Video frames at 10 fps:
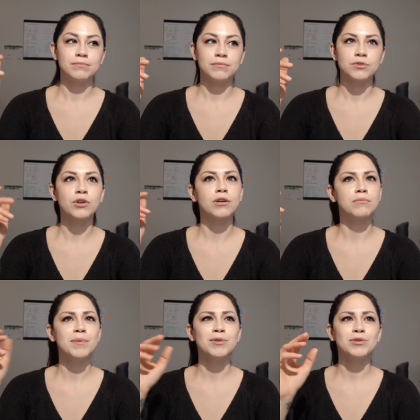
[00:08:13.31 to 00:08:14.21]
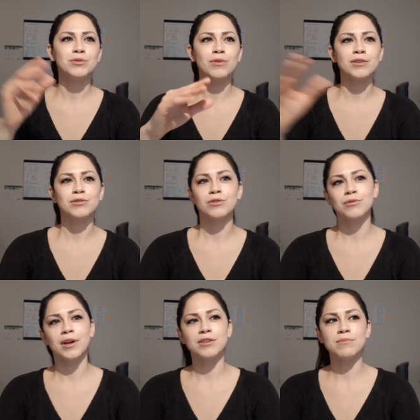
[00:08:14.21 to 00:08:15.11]
sorry, maybe two hundred to
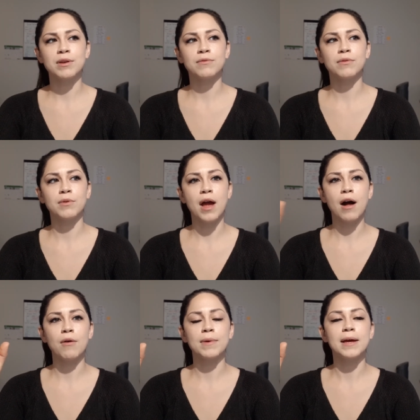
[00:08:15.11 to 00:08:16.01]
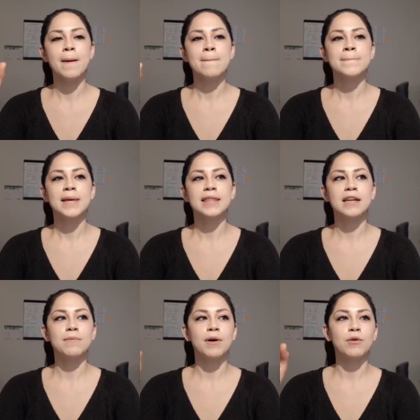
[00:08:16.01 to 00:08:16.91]
three hundred minimum for your helmet, and
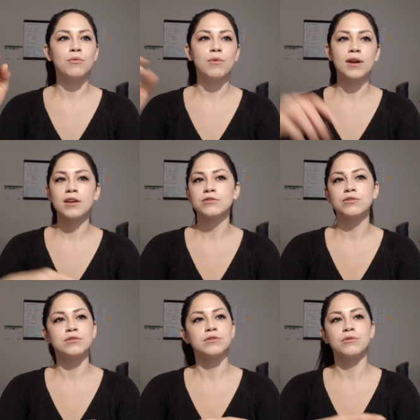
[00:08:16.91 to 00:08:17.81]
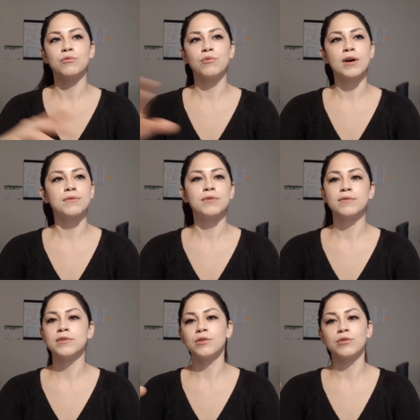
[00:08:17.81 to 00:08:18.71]
then about one hundred to one hundred
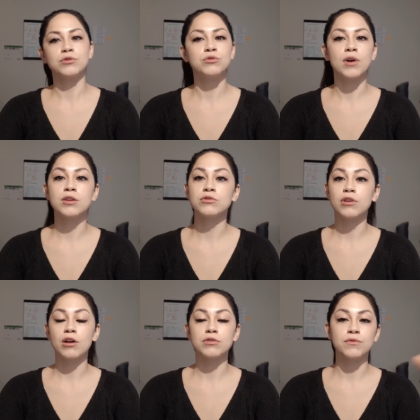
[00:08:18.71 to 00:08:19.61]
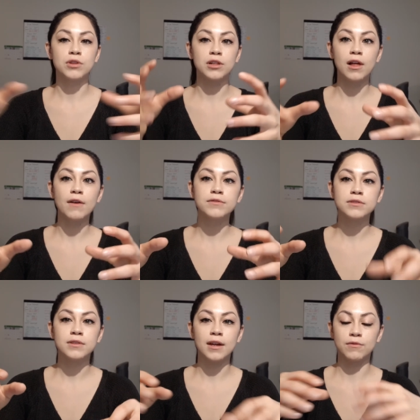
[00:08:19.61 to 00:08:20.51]
fifty or two hundred dollars for the gloves.
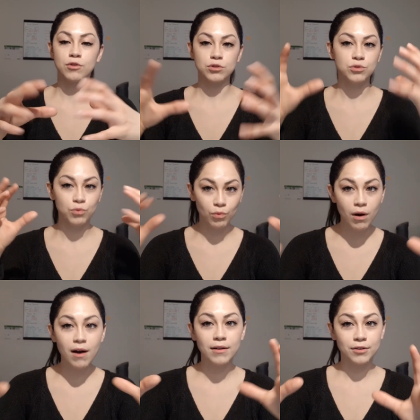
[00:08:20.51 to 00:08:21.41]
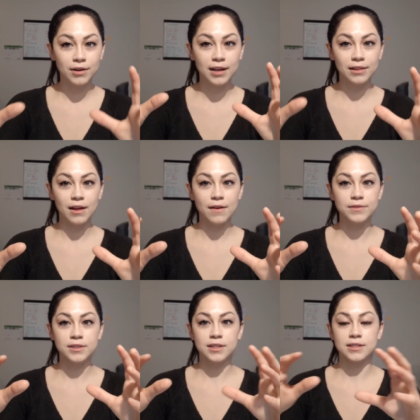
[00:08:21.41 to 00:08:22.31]
And of course you want great
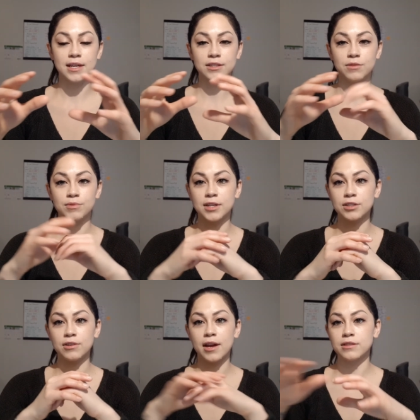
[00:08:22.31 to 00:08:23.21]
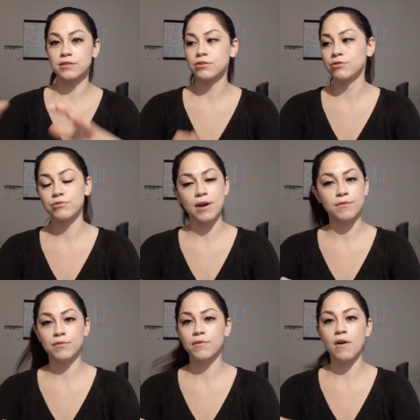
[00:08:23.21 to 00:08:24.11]
gloves because that's going to protect your hands should you
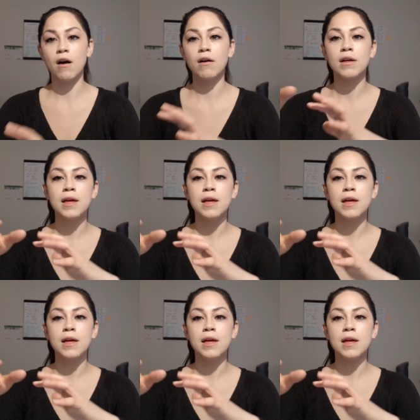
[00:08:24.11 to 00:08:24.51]
ever fall.